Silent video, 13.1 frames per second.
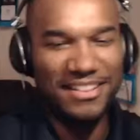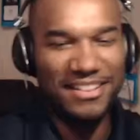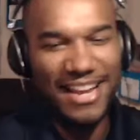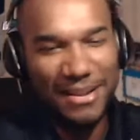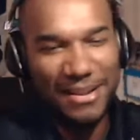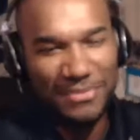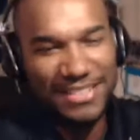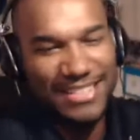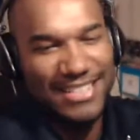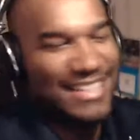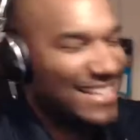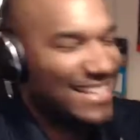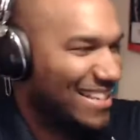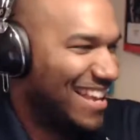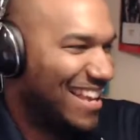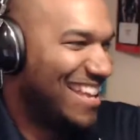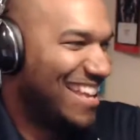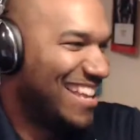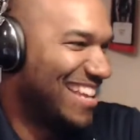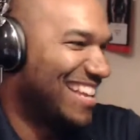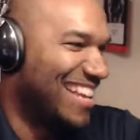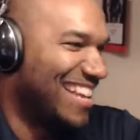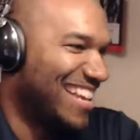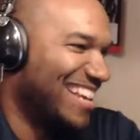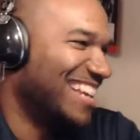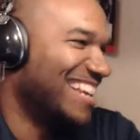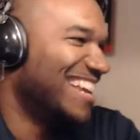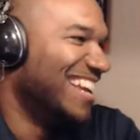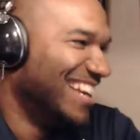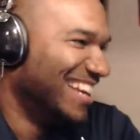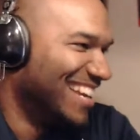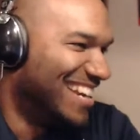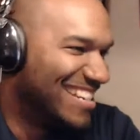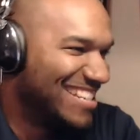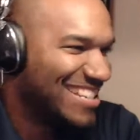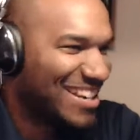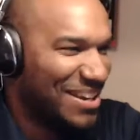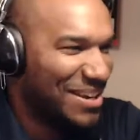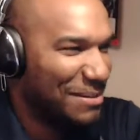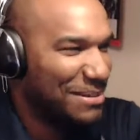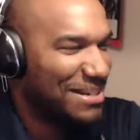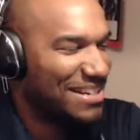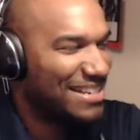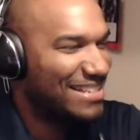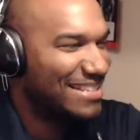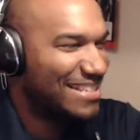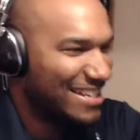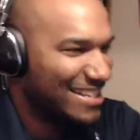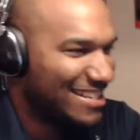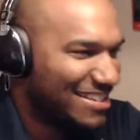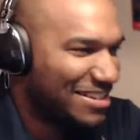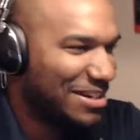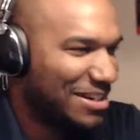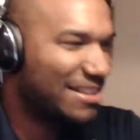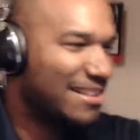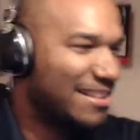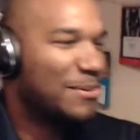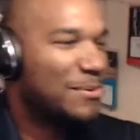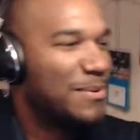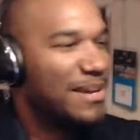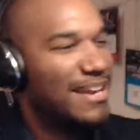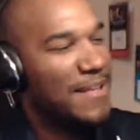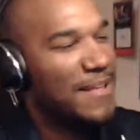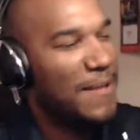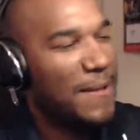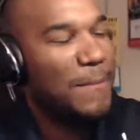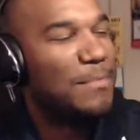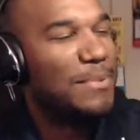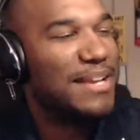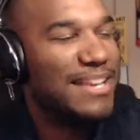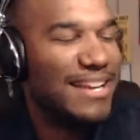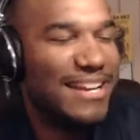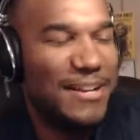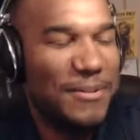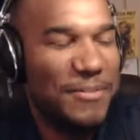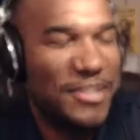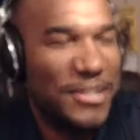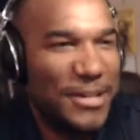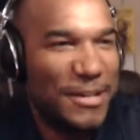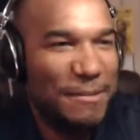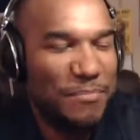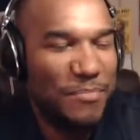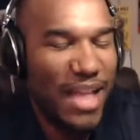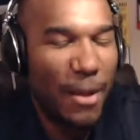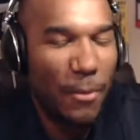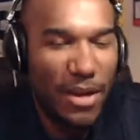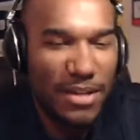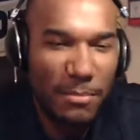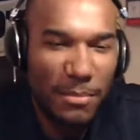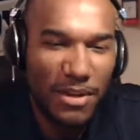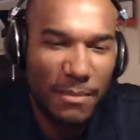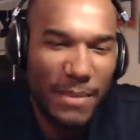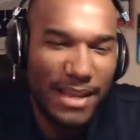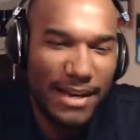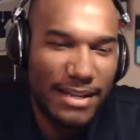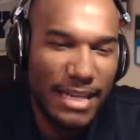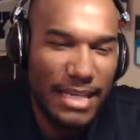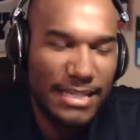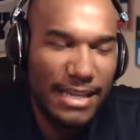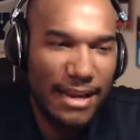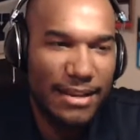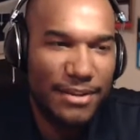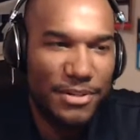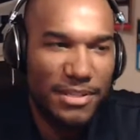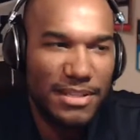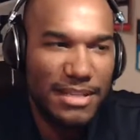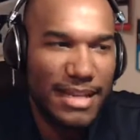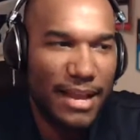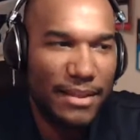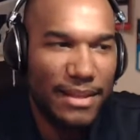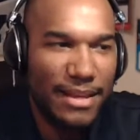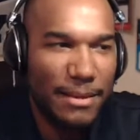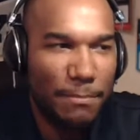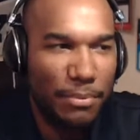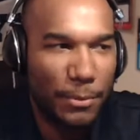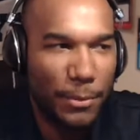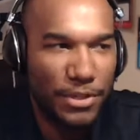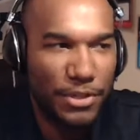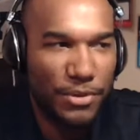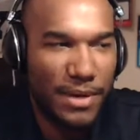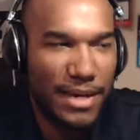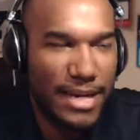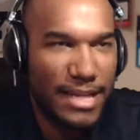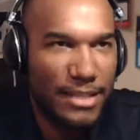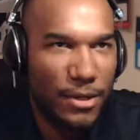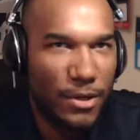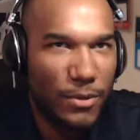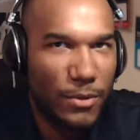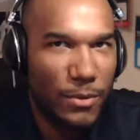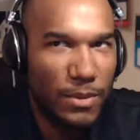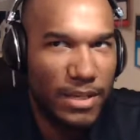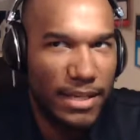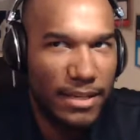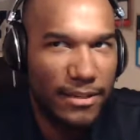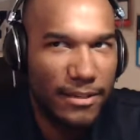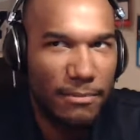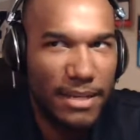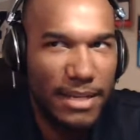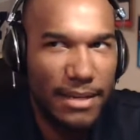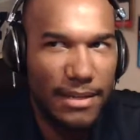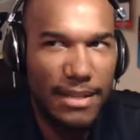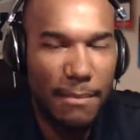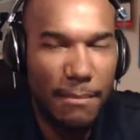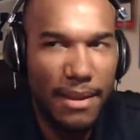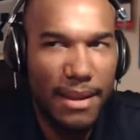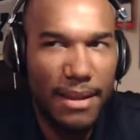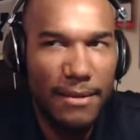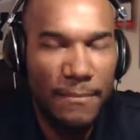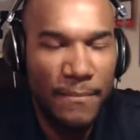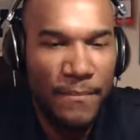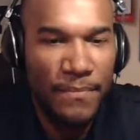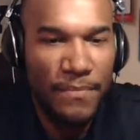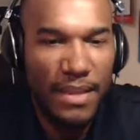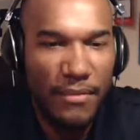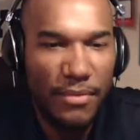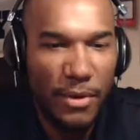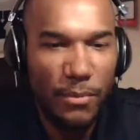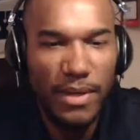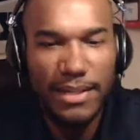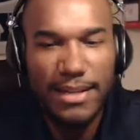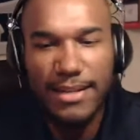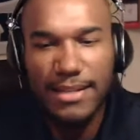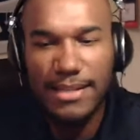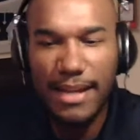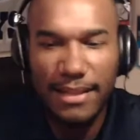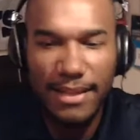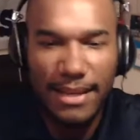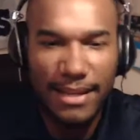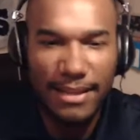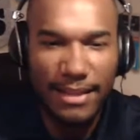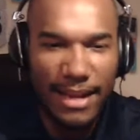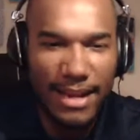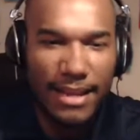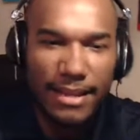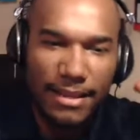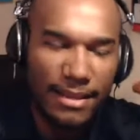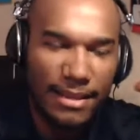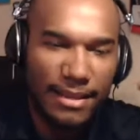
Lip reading: laughing. I saw you up there just chuckling away. But yeah, I watched them all, man. It's kind of interesting how they portrayed the whole deal because they're really selling it like